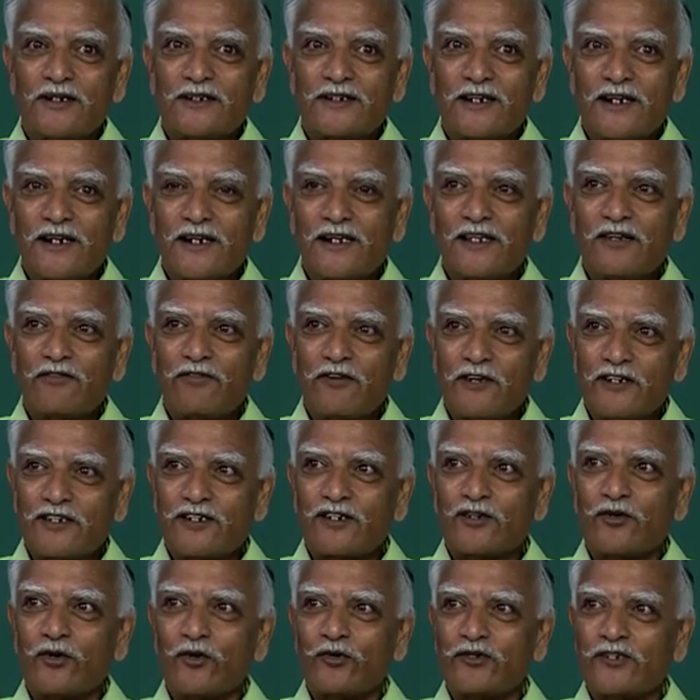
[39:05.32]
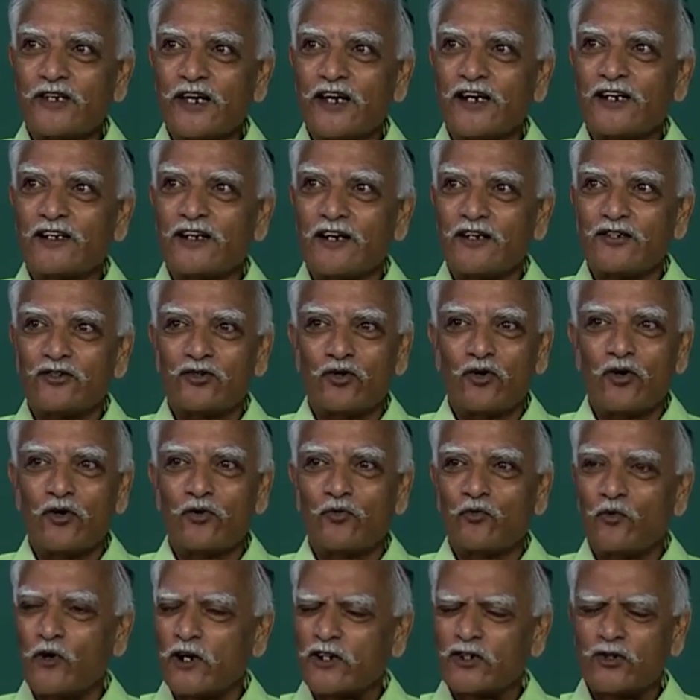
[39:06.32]
till the first crusade controlled
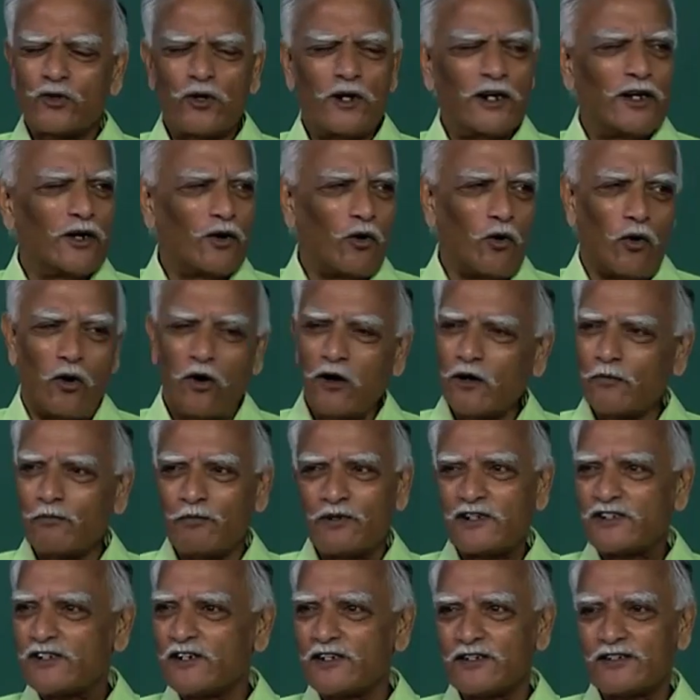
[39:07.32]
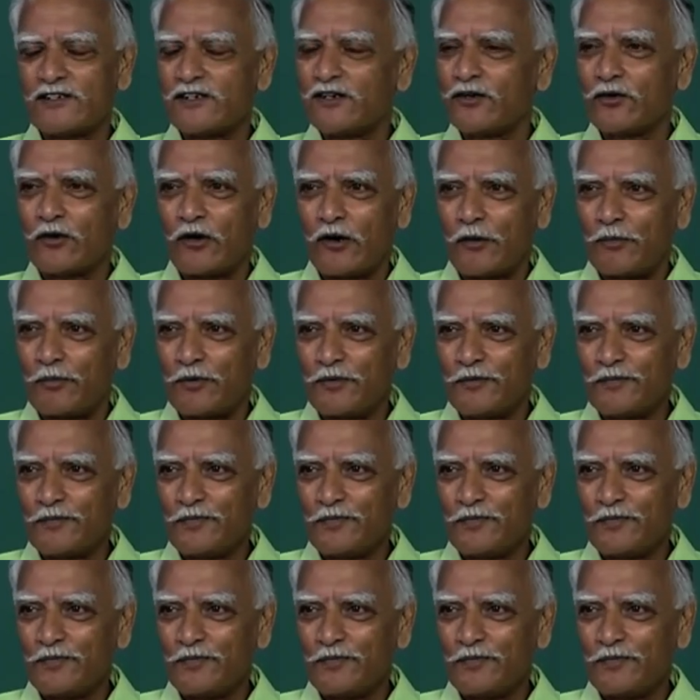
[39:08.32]
virtually all business in Europe.